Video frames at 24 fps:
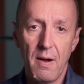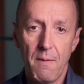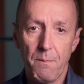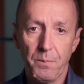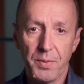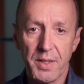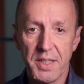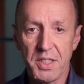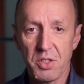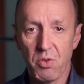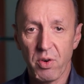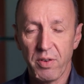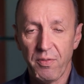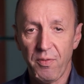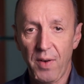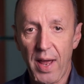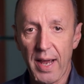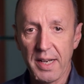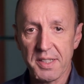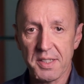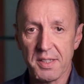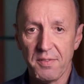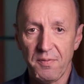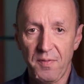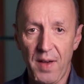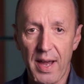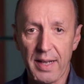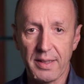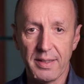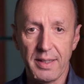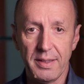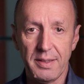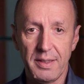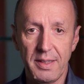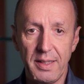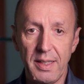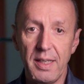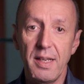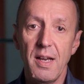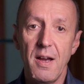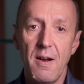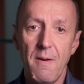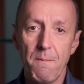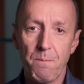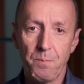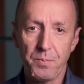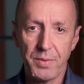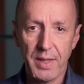This reflects the fact that the
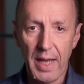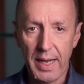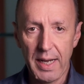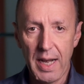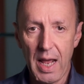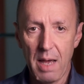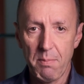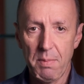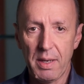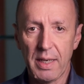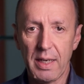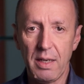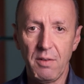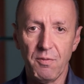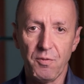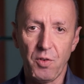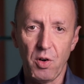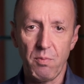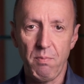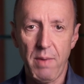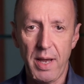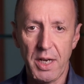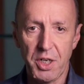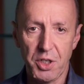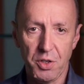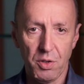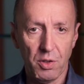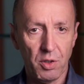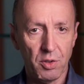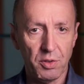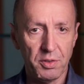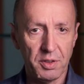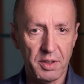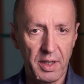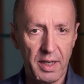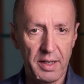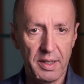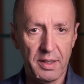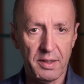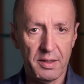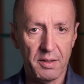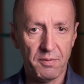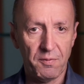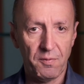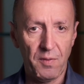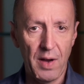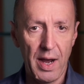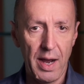dynamic information contained in the
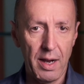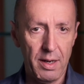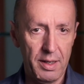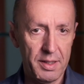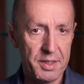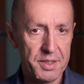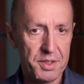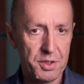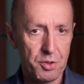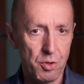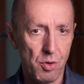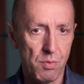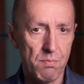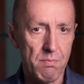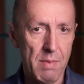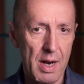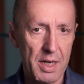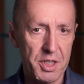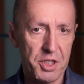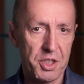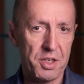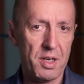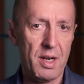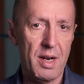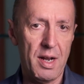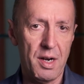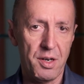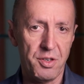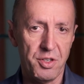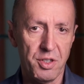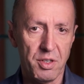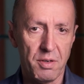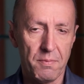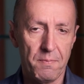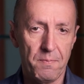file is so much larger.